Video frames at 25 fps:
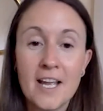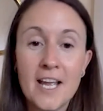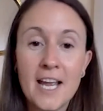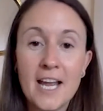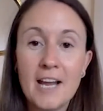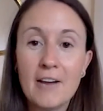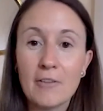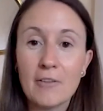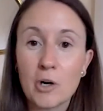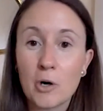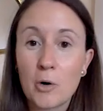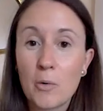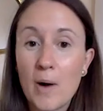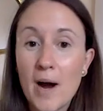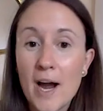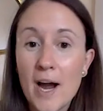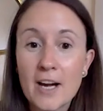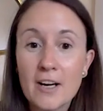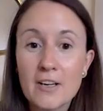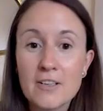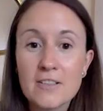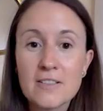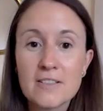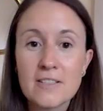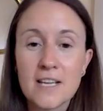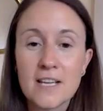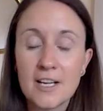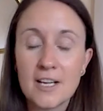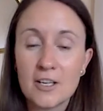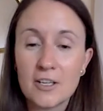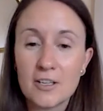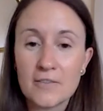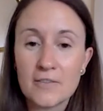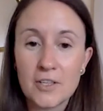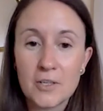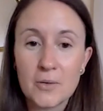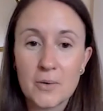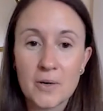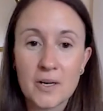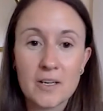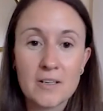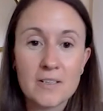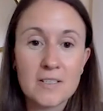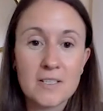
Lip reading: It requires the interviewer